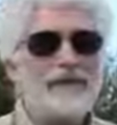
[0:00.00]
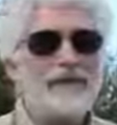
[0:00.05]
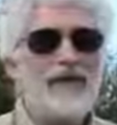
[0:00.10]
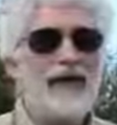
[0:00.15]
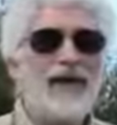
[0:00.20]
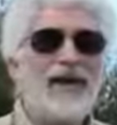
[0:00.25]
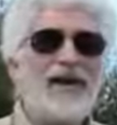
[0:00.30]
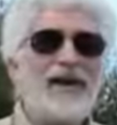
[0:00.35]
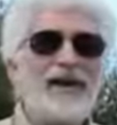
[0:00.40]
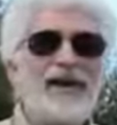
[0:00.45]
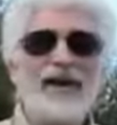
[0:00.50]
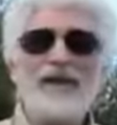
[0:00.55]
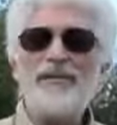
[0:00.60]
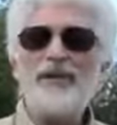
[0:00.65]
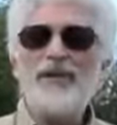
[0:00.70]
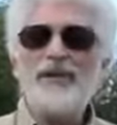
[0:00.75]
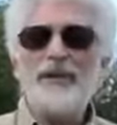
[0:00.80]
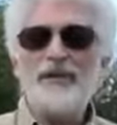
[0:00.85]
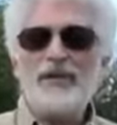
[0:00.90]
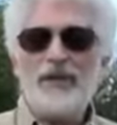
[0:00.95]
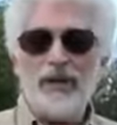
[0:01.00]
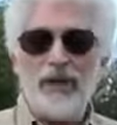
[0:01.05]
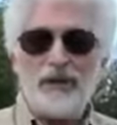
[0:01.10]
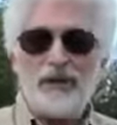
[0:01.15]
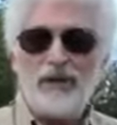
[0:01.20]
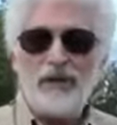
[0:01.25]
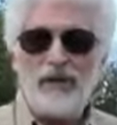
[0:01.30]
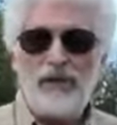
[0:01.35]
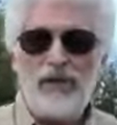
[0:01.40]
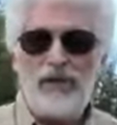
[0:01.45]
Hi, I'm Dennis
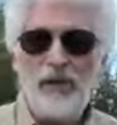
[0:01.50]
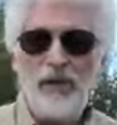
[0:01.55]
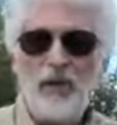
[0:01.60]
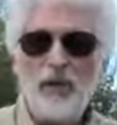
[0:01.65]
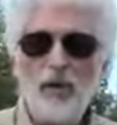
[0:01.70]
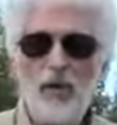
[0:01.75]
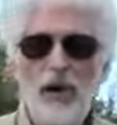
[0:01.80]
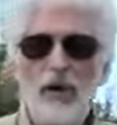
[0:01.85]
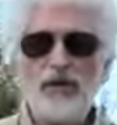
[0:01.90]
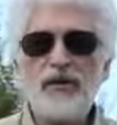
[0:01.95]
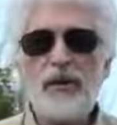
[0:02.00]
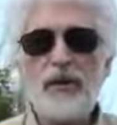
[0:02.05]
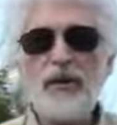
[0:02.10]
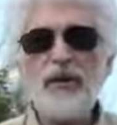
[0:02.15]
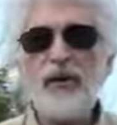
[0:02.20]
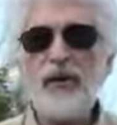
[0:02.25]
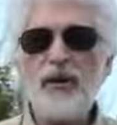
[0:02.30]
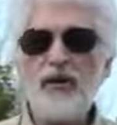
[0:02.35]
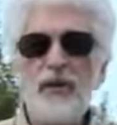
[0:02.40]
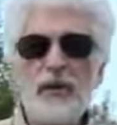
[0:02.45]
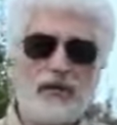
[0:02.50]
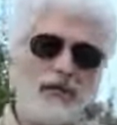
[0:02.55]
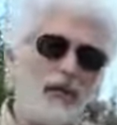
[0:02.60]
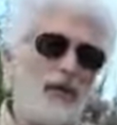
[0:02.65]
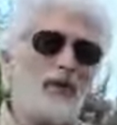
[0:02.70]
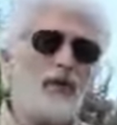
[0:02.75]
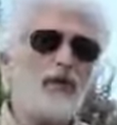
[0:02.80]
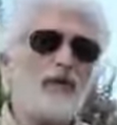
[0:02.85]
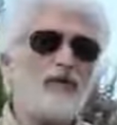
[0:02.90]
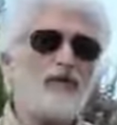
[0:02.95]
Adler for the Umarex Airgun
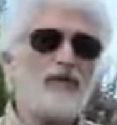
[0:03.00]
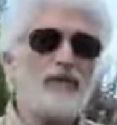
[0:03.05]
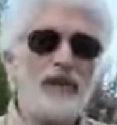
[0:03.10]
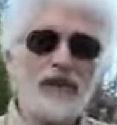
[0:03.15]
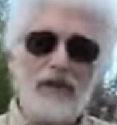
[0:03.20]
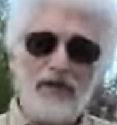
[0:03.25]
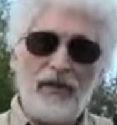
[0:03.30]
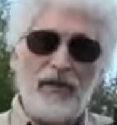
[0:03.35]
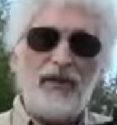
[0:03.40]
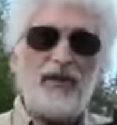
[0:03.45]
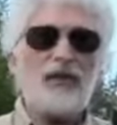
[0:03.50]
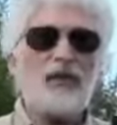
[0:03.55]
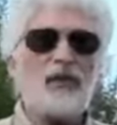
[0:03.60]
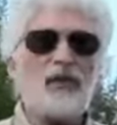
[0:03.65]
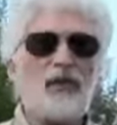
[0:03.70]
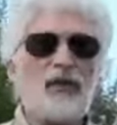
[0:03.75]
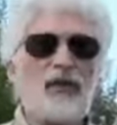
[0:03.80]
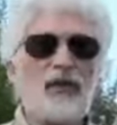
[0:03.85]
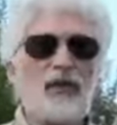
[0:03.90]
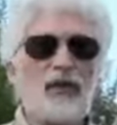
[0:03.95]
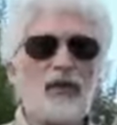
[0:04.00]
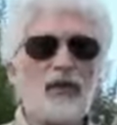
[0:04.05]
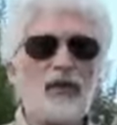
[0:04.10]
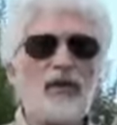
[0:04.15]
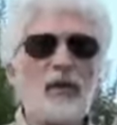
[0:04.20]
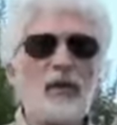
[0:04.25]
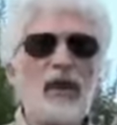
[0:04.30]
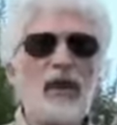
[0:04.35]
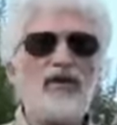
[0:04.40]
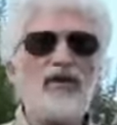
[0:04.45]
Review, and this is the
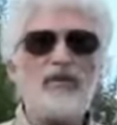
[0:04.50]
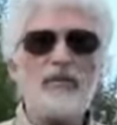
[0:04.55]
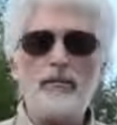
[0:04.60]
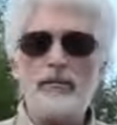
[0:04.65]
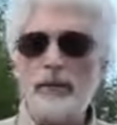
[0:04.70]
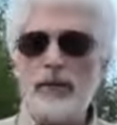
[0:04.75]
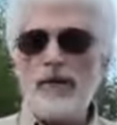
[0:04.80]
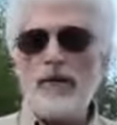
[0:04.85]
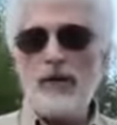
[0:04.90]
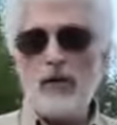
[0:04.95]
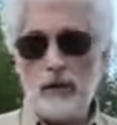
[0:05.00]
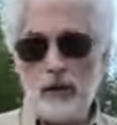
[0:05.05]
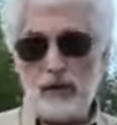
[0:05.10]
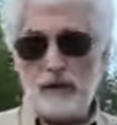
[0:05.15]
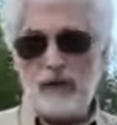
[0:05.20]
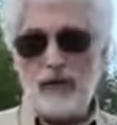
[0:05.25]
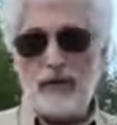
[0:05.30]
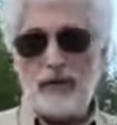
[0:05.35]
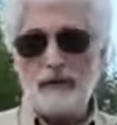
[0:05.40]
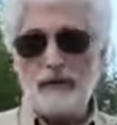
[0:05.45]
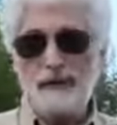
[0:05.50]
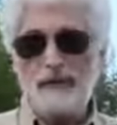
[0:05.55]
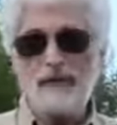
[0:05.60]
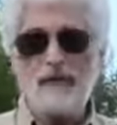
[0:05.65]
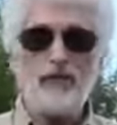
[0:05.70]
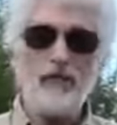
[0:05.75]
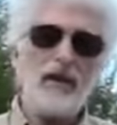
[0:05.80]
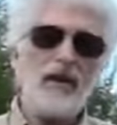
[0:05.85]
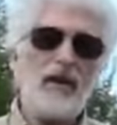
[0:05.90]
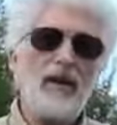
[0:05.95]
Umarex Mini Uzi.
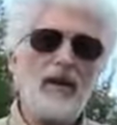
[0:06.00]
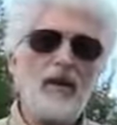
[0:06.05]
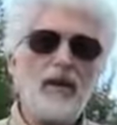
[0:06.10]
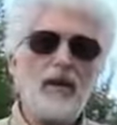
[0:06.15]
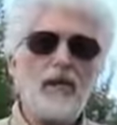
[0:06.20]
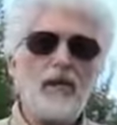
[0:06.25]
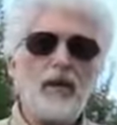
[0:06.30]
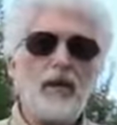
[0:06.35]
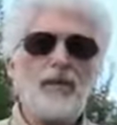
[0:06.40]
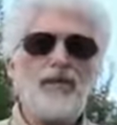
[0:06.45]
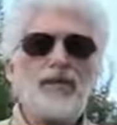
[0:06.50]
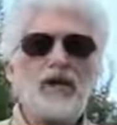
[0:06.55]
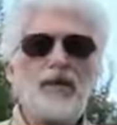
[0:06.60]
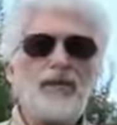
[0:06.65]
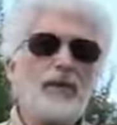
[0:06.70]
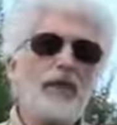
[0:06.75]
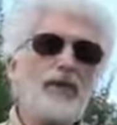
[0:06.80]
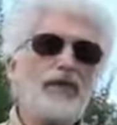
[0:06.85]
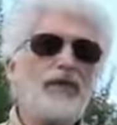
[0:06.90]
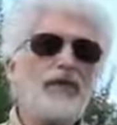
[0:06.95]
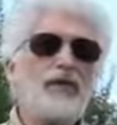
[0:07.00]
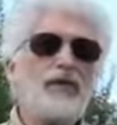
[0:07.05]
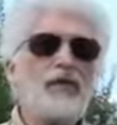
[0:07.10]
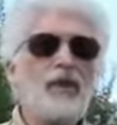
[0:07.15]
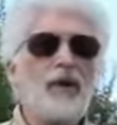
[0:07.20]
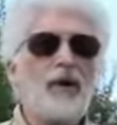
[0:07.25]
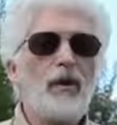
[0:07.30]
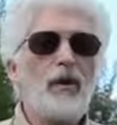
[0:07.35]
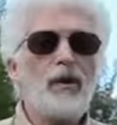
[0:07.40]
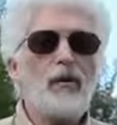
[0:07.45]
The Uzi pistol is
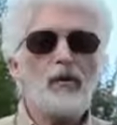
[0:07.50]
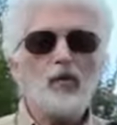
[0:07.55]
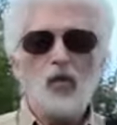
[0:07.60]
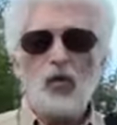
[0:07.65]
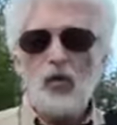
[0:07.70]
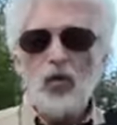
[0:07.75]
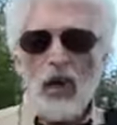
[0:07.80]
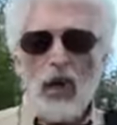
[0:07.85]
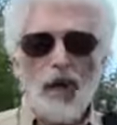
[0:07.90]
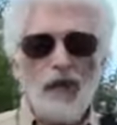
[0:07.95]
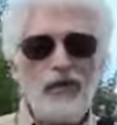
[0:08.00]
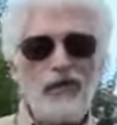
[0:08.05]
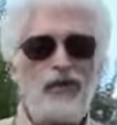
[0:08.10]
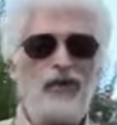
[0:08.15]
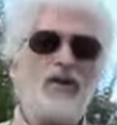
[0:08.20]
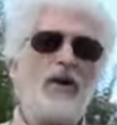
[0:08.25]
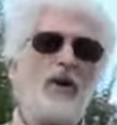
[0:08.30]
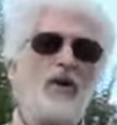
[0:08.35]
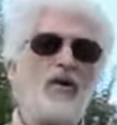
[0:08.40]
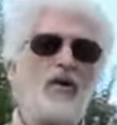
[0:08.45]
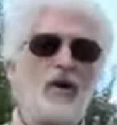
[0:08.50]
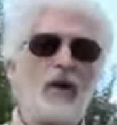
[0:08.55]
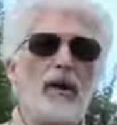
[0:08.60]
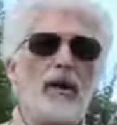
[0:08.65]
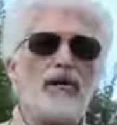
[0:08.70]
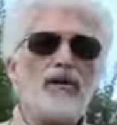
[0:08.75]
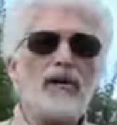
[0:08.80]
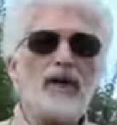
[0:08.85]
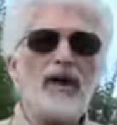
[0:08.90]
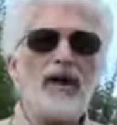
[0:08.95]
one of those rare
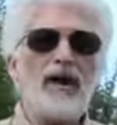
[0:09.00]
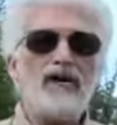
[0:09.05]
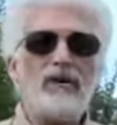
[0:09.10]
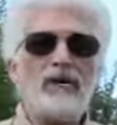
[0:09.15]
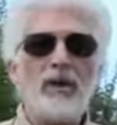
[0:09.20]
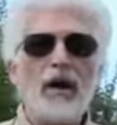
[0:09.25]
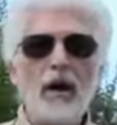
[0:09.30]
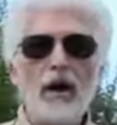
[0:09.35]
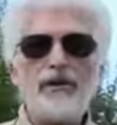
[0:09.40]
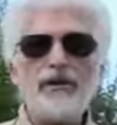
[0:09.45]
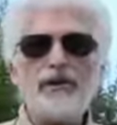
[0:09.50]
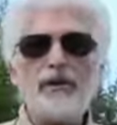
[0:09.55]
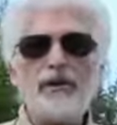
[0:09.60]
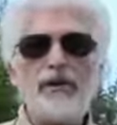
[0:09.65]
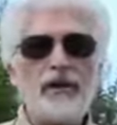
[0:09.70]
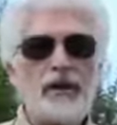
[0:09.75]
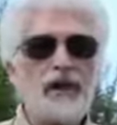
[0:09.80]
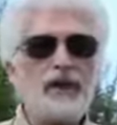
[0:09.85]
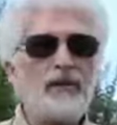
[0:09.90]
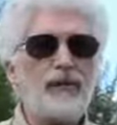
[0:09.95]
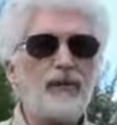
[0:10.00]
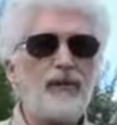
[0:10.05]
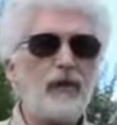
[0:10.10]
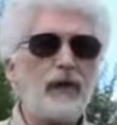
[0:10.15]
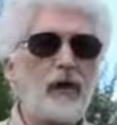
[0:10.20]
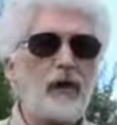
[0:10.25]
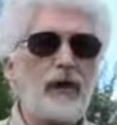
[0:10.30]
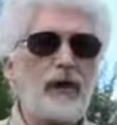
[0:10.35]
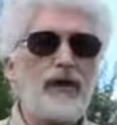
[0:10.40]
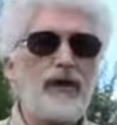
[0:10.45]
firearms that has an
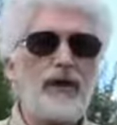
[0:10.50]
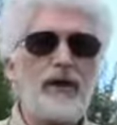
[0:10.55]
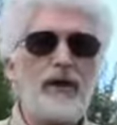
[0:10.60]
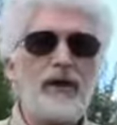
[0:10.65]
unforgettable look,